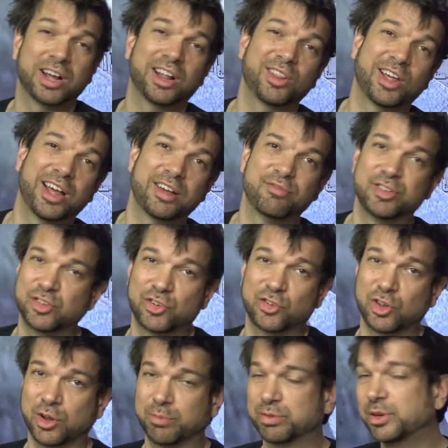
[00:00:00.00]
we're not live. This
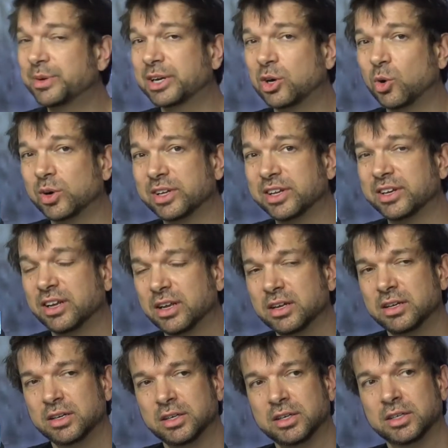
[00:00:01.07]
is a pre-recorded.
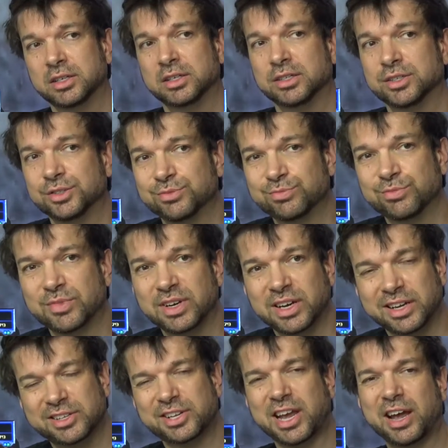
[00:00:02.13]

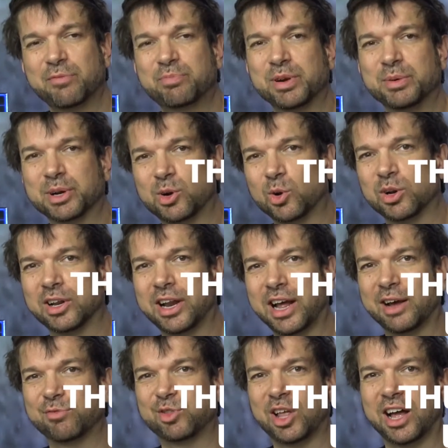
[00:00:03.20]
It's half pre-recorded,
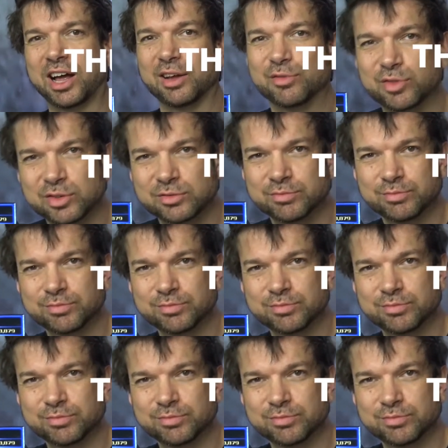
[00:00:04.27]
half live.